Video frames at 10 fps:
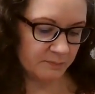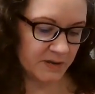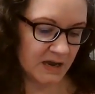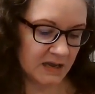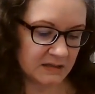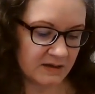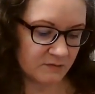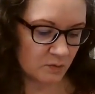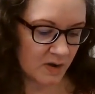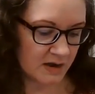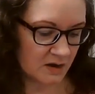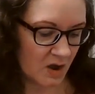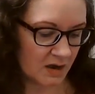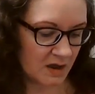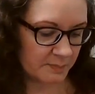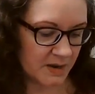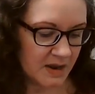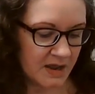beginning at level 1 and on up